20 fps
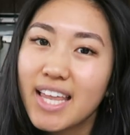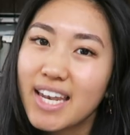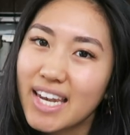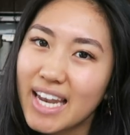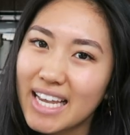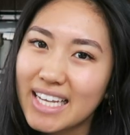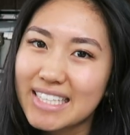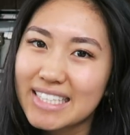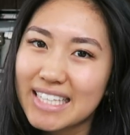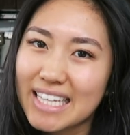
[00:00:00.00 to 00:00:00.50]

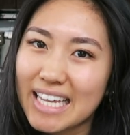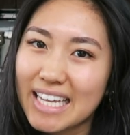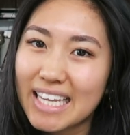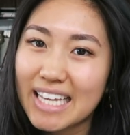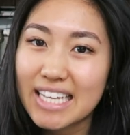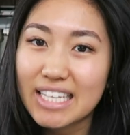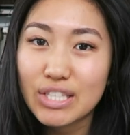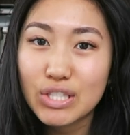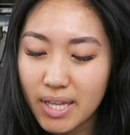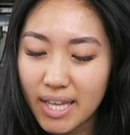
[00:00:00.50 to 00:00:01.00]
next thing
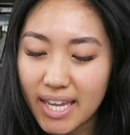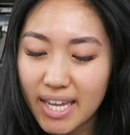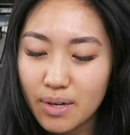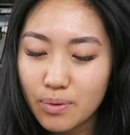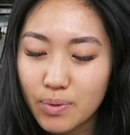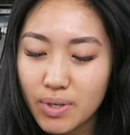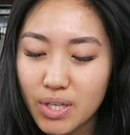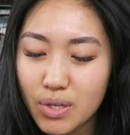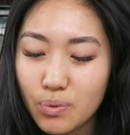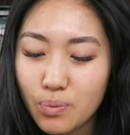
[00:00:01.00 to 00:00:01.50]
is plan
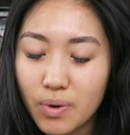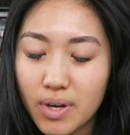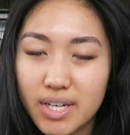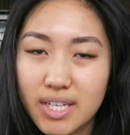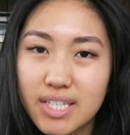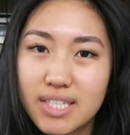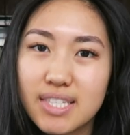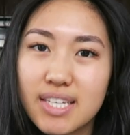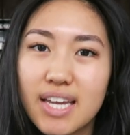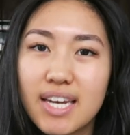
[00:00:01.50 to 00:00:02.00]
when you want
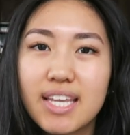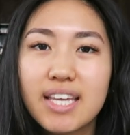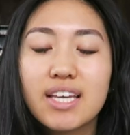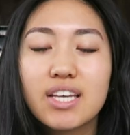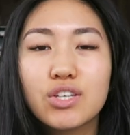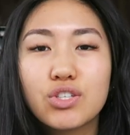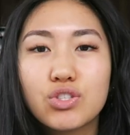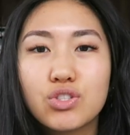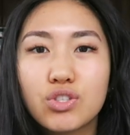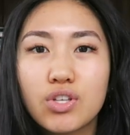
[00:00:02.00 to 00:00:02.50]
to
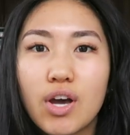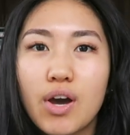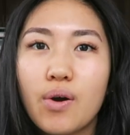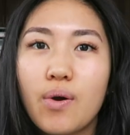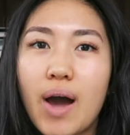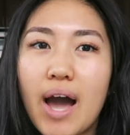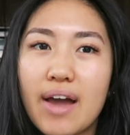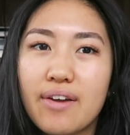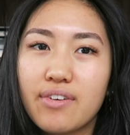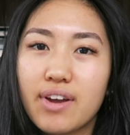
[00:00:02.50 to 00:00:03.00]
study. So
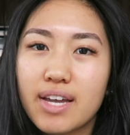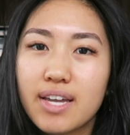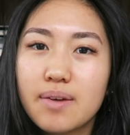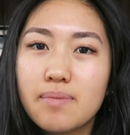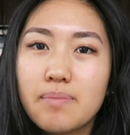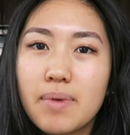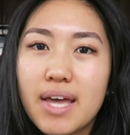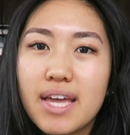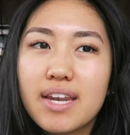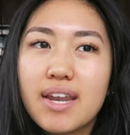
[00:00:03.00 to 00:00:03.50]
I
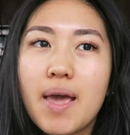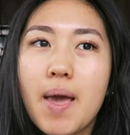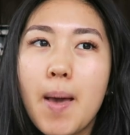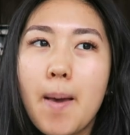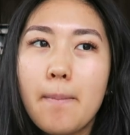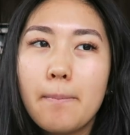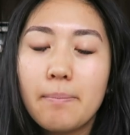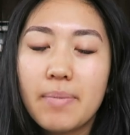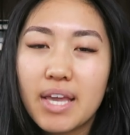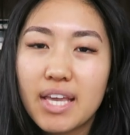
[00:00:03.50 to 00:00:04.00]
recommend
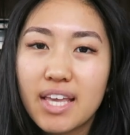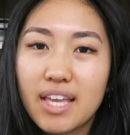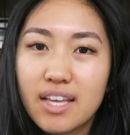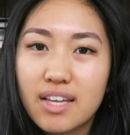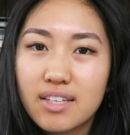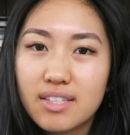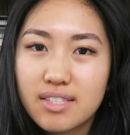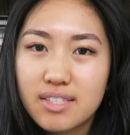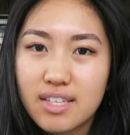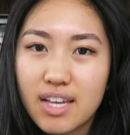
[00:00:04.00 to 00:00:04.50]

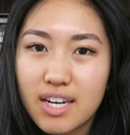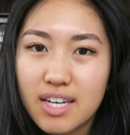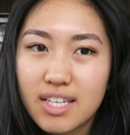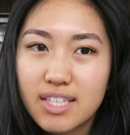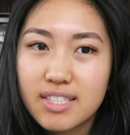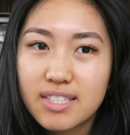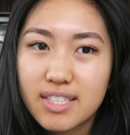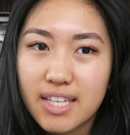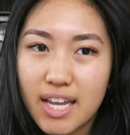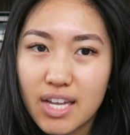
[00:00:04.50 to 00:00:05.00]
making a study
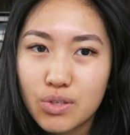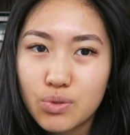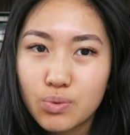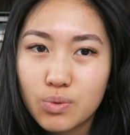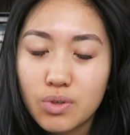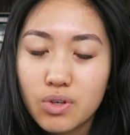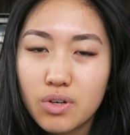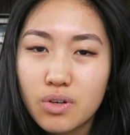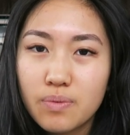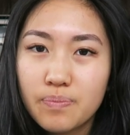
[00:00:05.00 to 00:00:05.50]

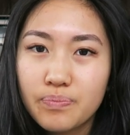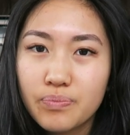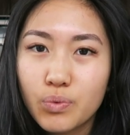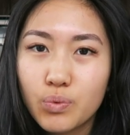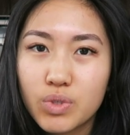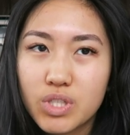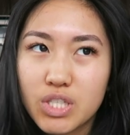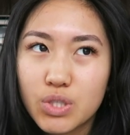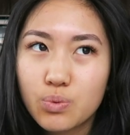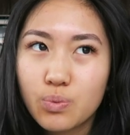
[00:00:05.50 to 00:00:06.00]
schedule,
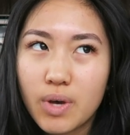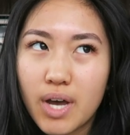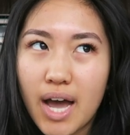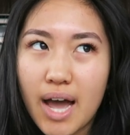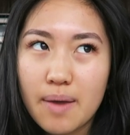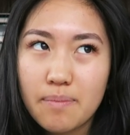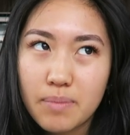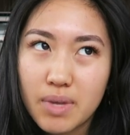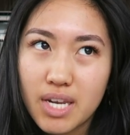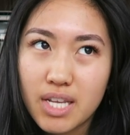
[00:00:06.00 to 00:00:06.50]
which is what
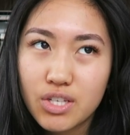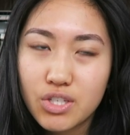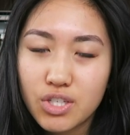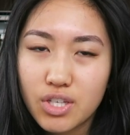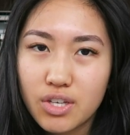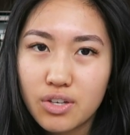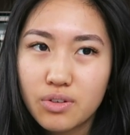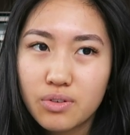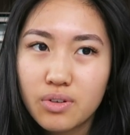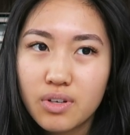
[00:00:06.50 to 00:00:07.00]
I'm gonna
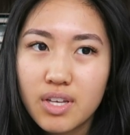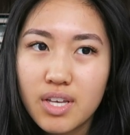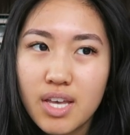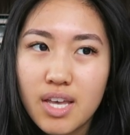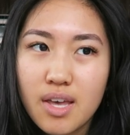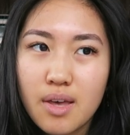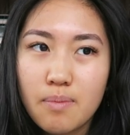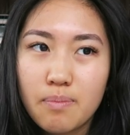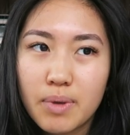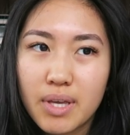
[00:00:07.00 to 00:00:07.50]
do
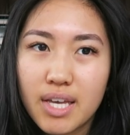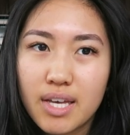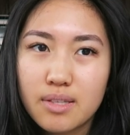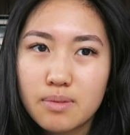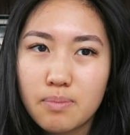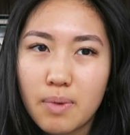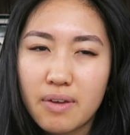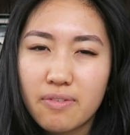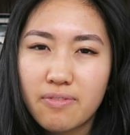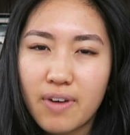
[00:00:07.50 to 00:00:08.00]

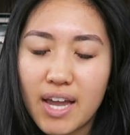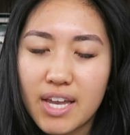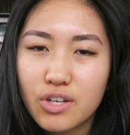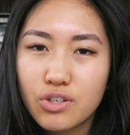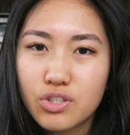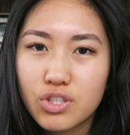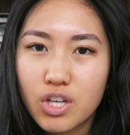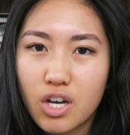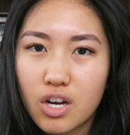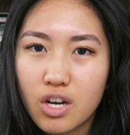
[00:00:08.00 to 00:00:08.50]
because my
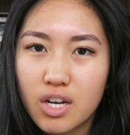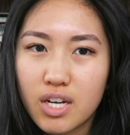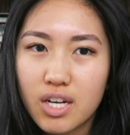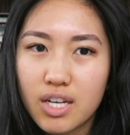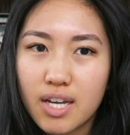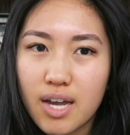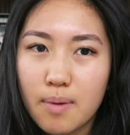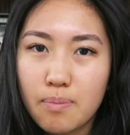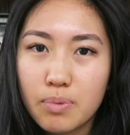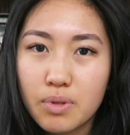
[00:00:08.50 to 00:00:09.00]
finals are in
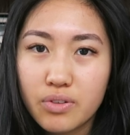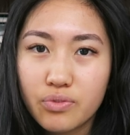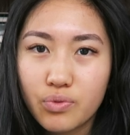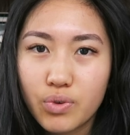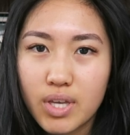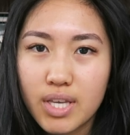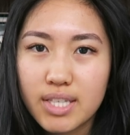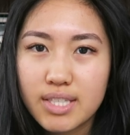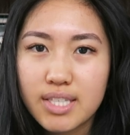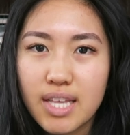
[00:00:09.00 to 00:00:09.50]
a couple of
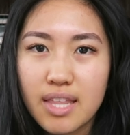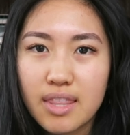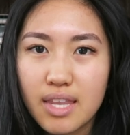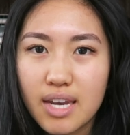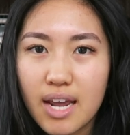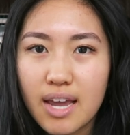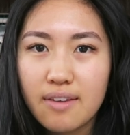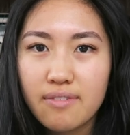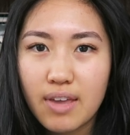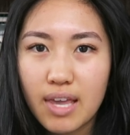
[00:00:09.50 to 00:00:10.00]
weeks and
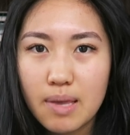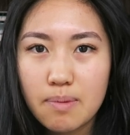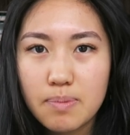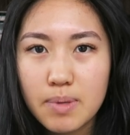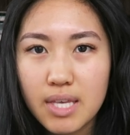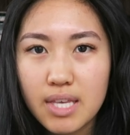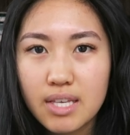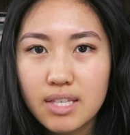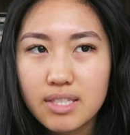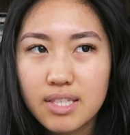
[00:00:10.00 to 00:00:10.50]
then I have
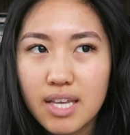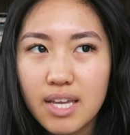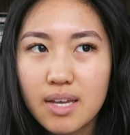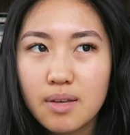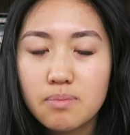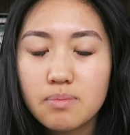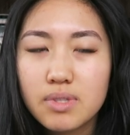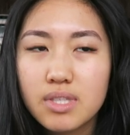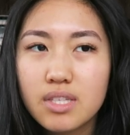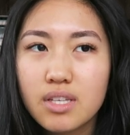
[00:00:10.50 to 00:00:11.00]
AP
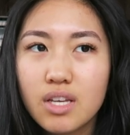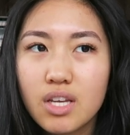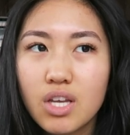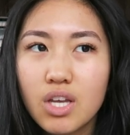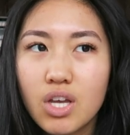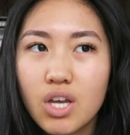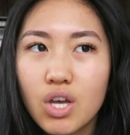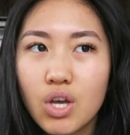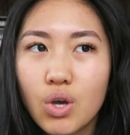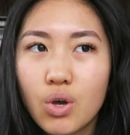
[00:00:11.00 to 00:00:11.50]
exams.
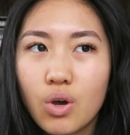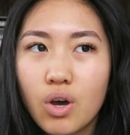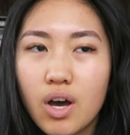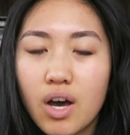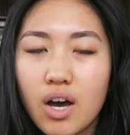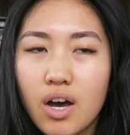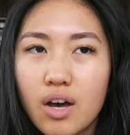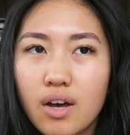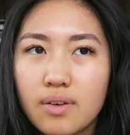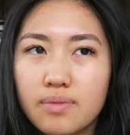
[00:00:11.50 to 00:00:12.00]

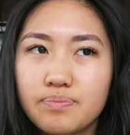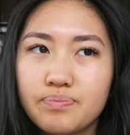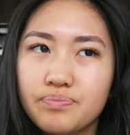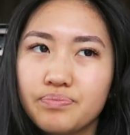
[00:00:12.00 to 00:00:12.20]
Sorry,